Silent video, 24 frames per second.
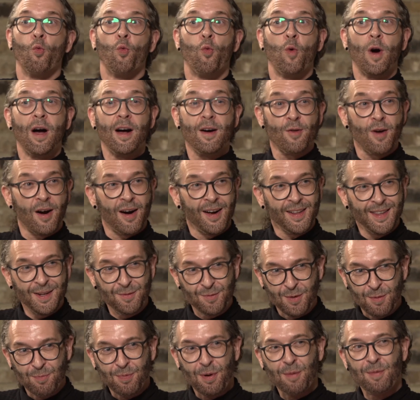Well, I
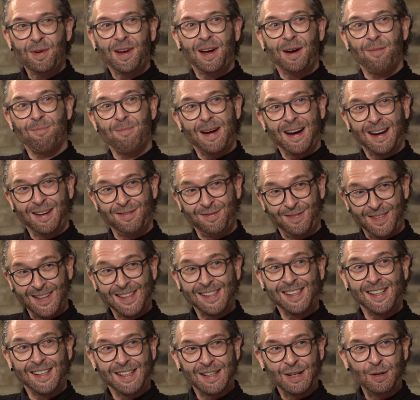think we'll probably come back and
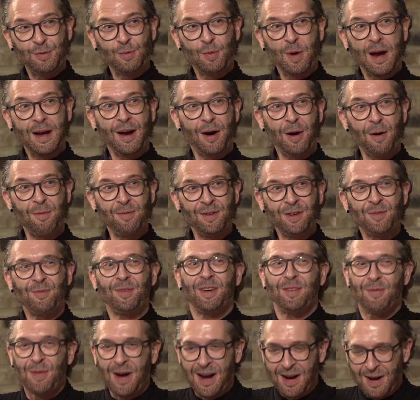visit you
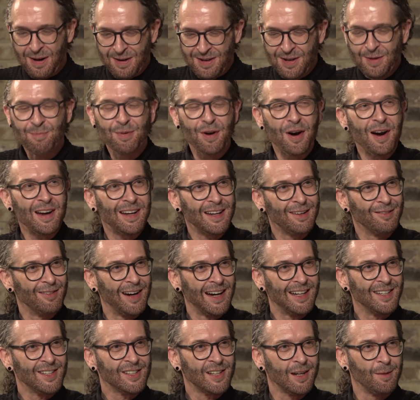when our new brightening
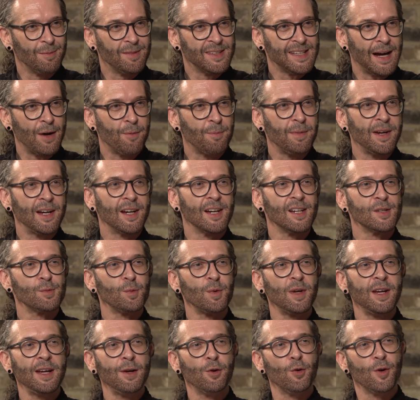range comes out, because
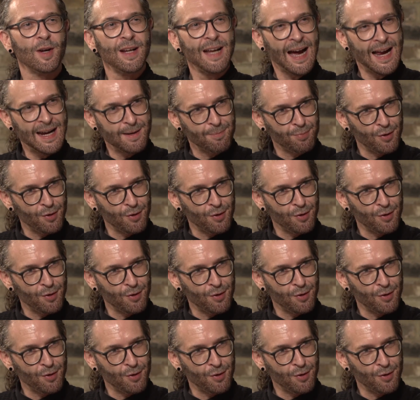we already had a